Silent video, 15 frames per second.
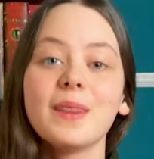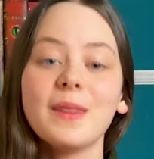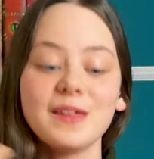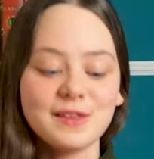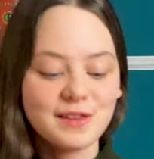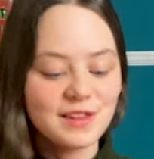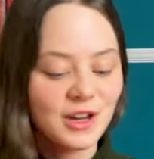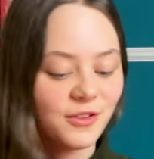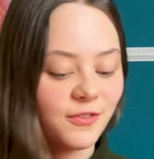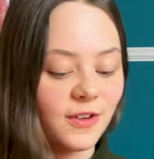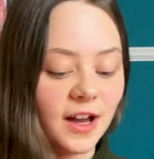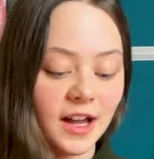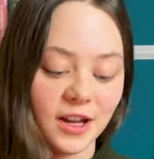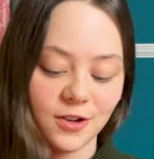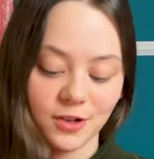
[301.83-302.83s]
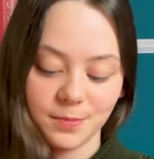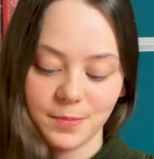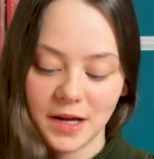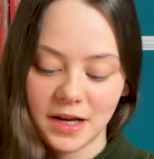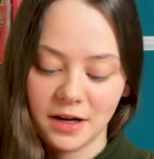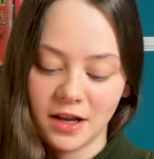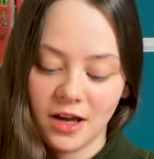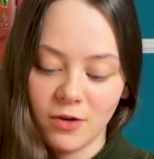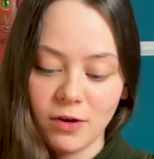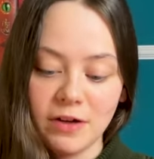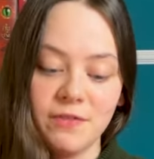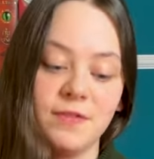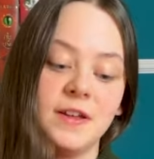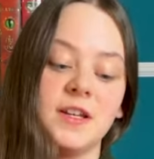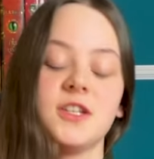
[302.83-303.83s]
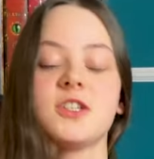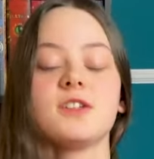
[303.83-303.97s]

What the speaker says: This is how far I got by now. I finished